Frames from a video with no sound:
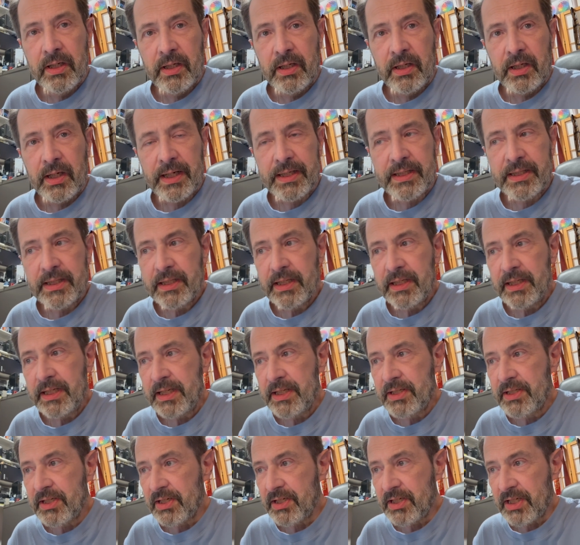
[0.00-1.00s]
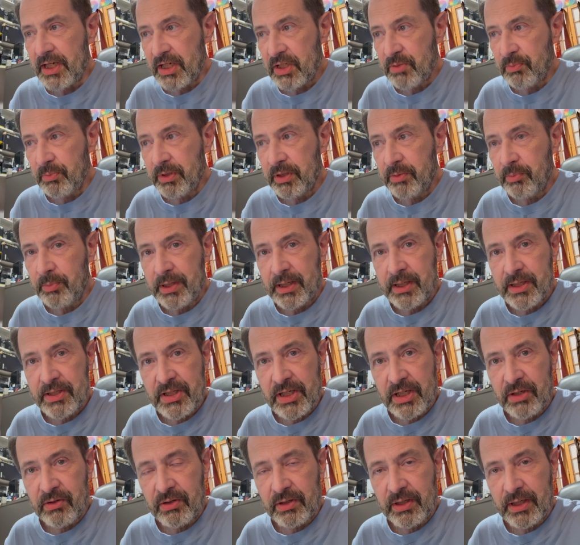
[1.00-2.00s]
I did a needs assessment because
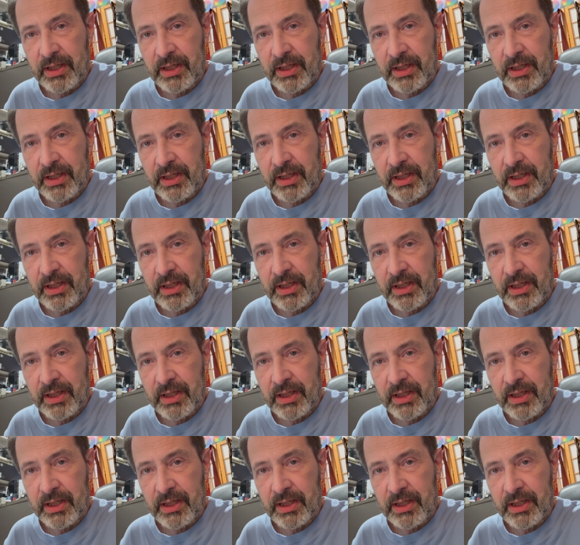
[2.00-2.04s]
I